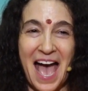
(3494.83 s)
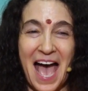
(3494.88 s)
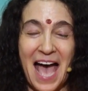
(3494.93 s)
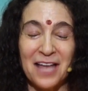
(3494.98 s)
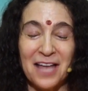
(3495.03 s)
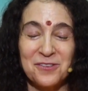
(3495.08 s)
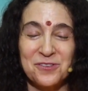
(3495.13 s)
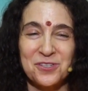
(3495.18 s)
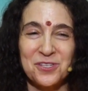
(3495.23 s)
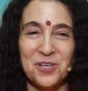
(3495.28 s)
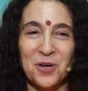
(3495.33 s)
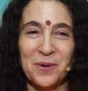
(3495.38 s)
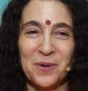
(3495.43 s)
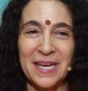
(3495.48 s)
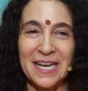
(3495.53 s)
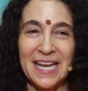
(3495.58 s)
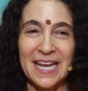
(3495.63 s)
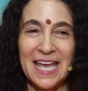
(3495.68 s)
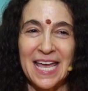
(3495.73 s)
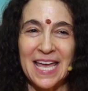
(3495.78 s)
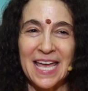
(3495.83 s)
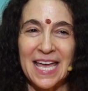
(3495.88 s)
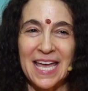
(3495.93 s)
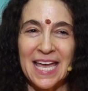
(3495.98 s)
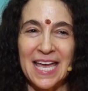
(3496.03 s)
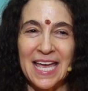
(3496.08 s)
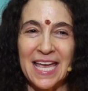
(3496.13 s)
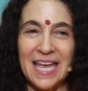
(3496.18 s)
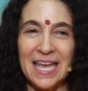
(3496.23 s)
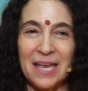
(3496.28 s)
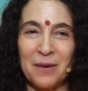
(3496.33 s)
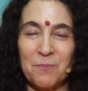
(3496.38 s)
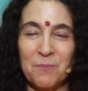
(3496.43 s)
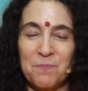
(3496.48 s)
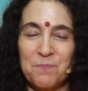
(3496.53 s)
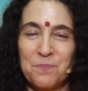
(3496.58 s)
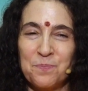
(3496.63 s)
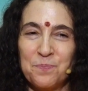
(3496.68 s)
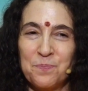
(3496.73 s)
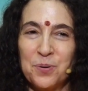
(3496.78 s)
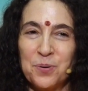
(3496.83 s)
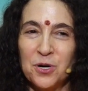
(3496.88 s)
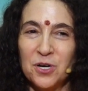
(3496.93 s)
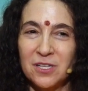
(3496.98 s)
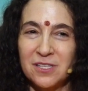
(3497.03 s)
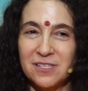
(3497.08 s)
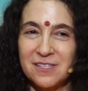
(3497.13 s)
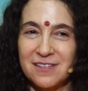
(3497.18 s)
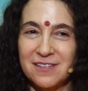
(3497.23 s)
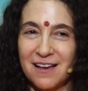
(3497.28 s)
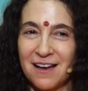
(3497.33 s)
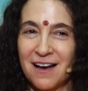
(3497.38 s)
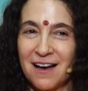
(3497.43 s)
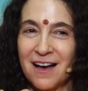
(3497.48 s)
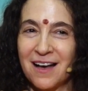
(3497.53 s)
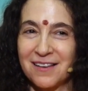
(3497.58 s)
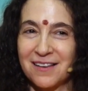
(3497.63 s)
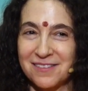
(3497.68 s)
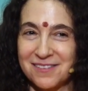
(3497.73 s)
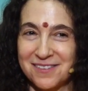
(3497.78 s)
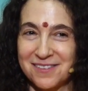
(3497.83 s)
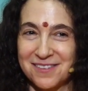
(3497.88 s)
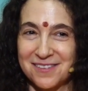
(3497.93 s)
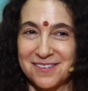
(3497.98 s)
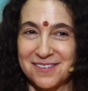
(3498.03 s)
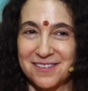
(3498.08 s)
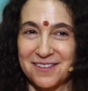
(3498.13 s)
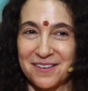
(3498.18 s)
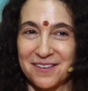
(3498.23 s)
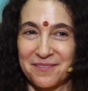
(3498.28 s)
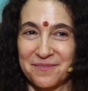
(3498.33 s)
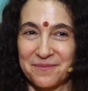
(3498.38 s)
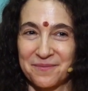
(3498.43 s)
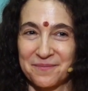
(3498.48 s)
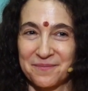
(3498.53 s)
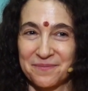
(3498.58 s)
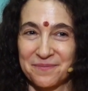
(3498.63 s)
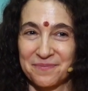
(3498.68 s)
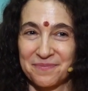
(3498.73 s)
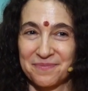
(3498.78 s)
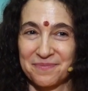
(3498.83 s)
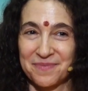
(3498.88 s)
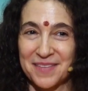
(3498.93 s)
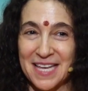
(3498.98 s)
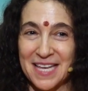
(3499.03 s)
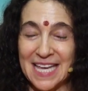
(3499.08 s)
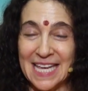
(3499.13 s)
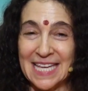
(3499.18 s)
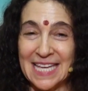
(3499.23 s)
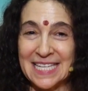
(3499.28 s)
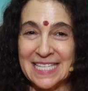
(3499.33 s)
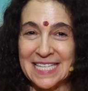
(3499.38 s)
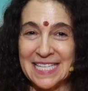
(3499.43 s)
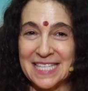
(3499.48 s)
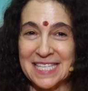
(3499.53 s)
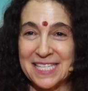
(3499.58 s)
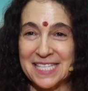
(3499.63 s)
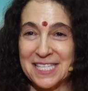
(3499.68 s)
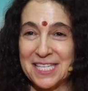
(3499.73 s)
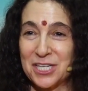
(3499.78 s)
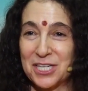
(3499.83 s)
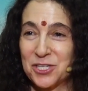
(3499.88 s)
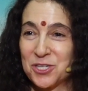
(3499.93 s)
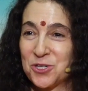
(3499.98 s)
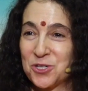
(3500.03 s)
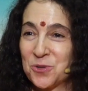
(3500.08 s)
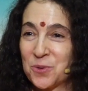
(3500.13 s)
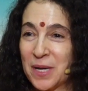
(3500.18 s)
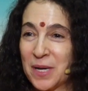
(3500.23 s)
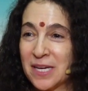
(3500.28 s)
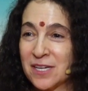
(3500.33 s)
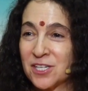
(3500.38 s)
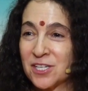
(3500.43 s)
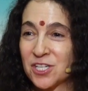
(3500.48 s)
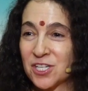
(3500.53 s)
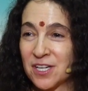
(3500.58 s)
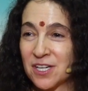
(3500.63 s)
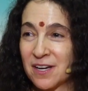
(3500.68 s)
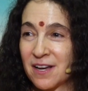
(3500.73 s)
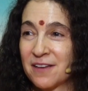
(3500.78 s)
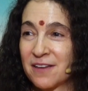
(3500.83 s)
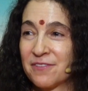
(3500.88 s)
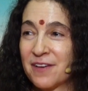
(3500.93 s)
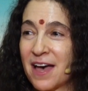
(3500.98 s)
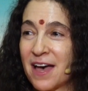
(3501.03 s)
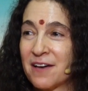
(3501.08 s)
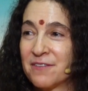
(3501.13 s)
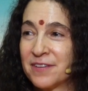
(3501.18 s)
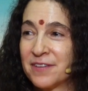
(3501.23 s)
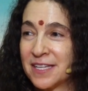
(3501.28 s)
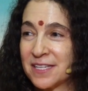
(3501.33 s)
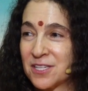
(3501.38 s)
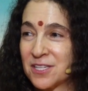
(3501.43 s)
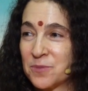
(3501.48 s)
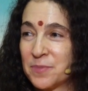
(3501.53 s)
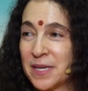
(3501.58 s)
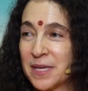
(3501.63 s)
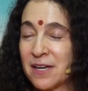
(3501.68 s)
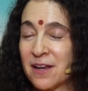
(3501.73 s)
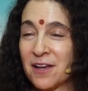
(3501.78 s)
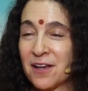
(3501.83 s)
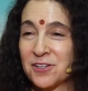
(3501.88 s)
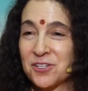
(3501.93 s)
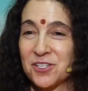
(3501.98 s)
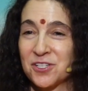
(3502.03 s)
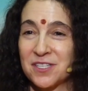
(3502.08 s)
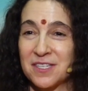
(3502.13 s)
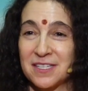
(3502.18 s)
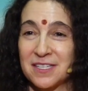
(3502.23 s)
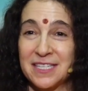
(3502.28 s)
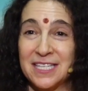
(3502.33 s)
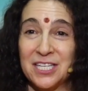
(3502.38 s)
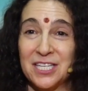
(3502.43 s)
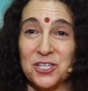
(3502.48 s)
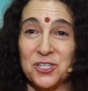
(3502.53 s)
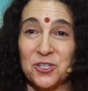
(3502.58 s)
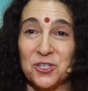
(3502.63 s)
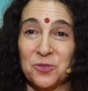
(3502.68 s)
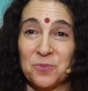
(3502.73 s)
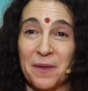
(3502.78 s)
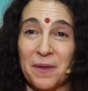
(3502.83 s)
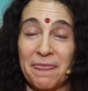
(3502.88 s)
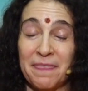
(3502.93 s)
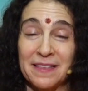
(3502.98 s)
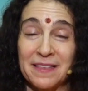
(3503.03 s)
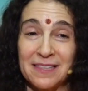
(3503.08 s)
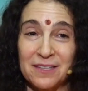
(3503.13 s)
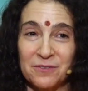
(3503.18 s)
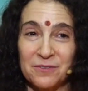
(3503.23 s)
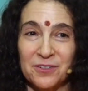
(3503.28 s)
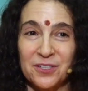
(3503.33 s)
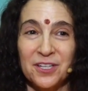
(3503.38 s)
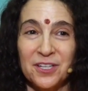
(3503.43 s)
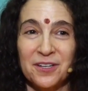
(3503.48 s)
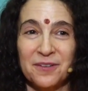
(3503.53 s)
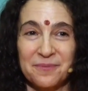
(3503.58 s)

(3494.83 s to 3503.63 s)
And so it puts us into the situation of having to be not just the teacher but the liver.